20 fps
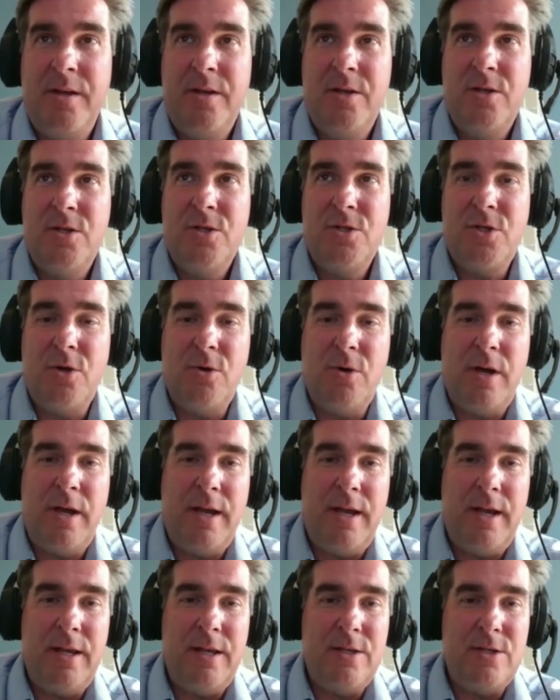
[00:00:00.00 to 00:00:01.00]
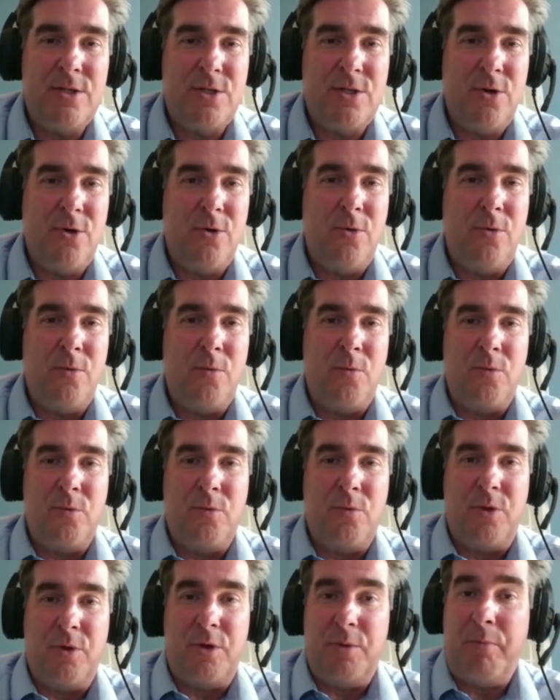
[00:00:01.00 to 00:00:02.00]
So
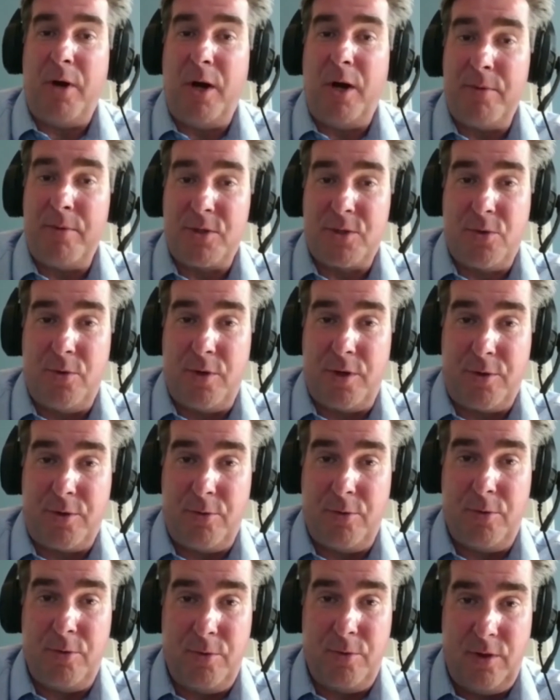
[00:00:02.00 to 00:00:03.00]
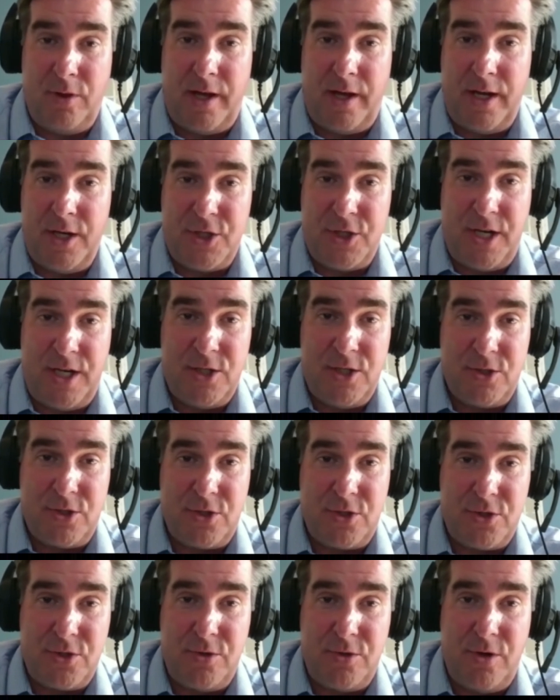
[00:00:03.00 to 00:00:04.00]
the department's going through a lot of changes,
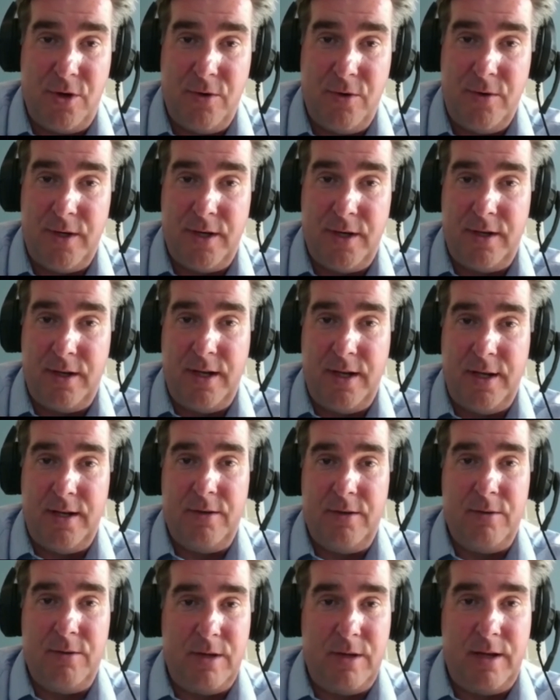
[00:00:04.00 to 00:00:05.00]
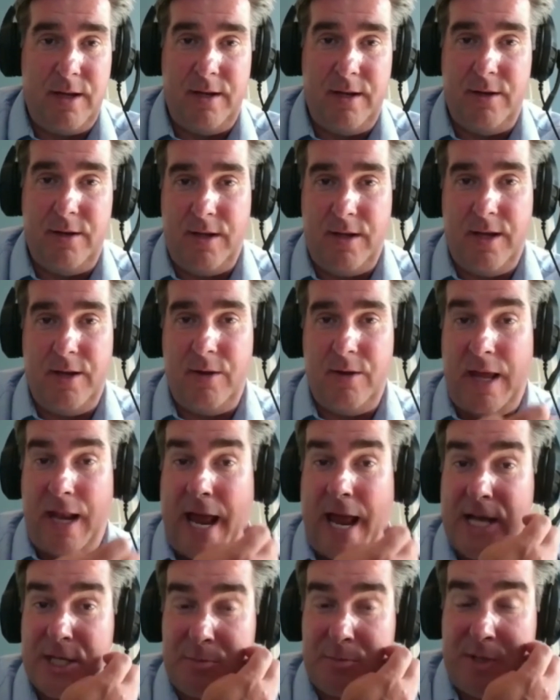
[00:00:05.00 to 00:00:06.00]
as you know, and it
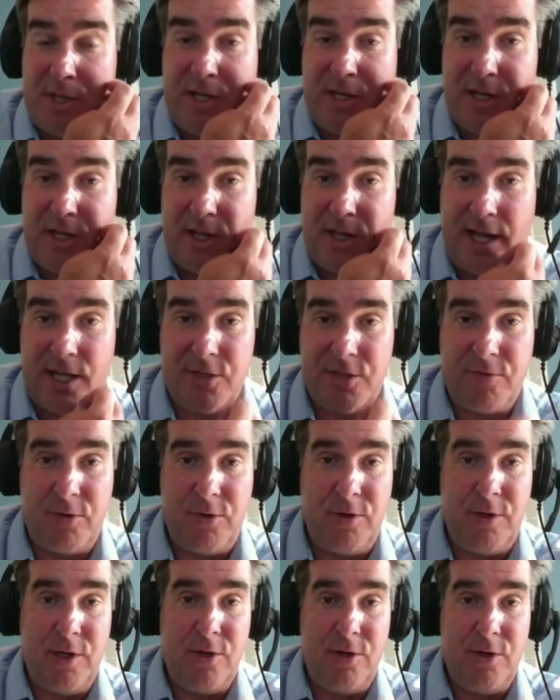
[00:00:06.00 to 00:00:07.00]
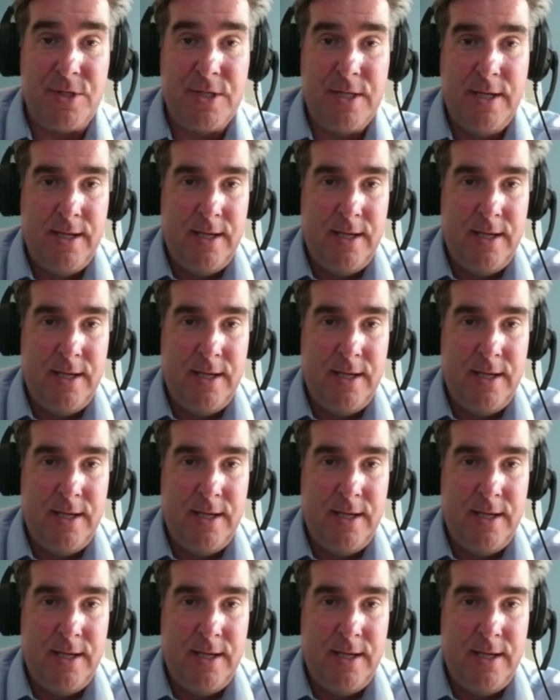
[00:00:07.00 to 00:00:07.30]
has been in the last few years.